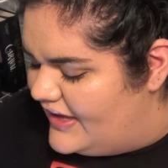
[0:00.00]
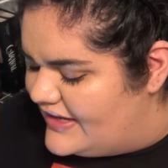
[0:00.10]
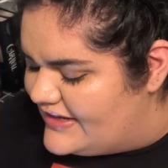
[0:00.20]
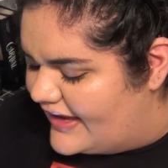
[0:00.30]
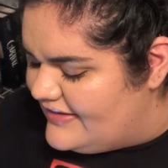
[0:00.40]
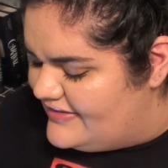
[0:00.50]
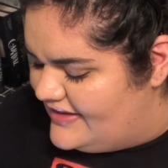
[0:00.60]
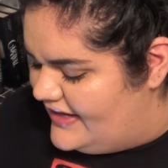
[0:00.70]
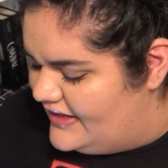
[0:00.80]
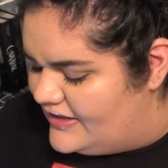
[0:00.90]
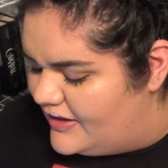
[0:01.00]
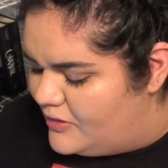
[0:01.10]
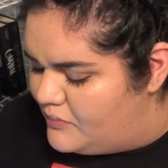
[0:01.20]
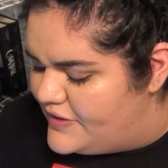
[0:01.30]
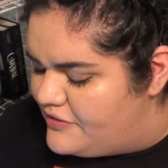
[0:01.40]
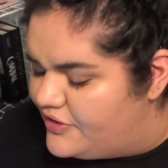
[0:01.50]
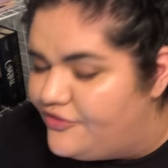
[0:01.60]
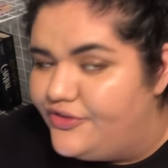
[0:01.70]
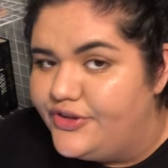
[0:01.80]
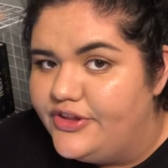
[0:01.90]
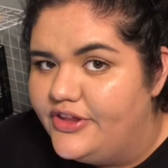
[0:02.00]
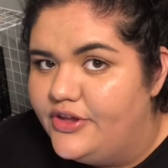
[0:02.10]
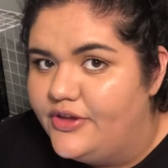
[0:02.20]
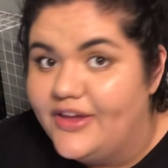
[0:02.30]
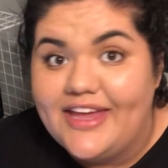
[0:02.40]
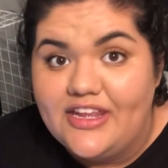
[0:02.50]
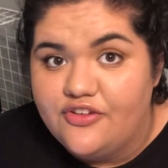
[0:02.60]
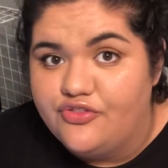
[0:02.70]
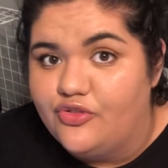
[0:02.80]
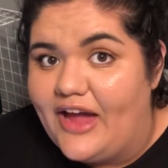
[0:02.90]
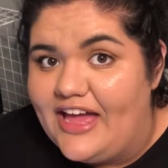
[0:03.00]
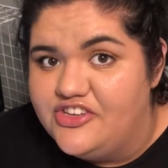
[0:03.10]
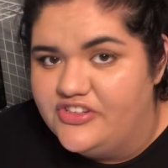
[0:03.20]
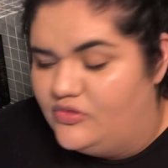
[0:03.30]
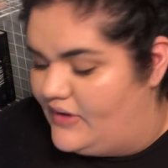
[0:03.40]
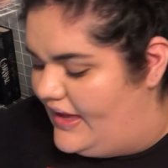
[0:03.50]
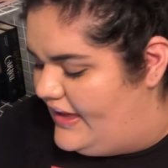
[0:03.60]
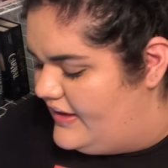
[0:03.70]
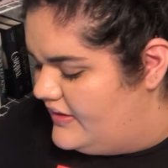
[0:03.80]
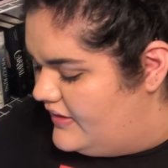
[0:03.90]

19, beautiful in a fragile way.